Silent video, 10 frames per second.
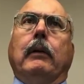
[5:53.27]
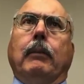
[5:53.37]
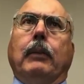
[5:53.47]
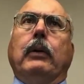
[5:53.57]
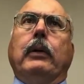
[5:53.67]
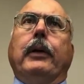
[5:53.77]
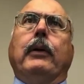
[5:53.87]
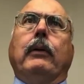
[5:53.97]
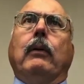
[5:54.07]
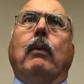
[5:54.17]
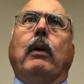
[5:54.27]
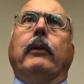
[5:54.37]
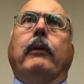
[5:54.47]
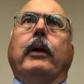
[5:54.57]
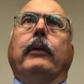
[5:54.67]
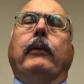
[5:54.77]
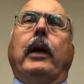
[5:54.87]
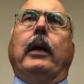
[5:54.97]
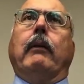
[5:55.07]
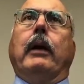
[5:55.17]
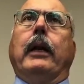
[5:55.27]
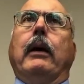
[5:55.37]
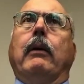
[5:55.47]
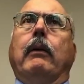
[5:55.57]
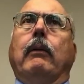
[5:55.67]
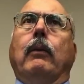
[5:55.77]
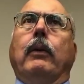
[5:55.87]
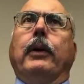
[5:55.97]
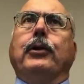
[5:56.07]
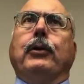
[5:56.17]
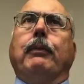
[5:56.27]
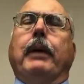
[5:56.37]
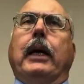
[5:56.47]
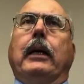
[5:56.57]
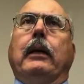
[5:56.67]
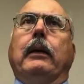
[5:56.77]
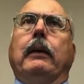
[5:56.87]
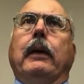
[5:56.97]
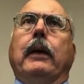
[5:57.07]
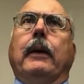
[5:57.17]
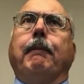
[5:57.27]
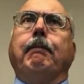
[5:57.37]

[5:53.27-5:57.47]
the bulk of the the warrants that are outstanding right now were issued back in uh,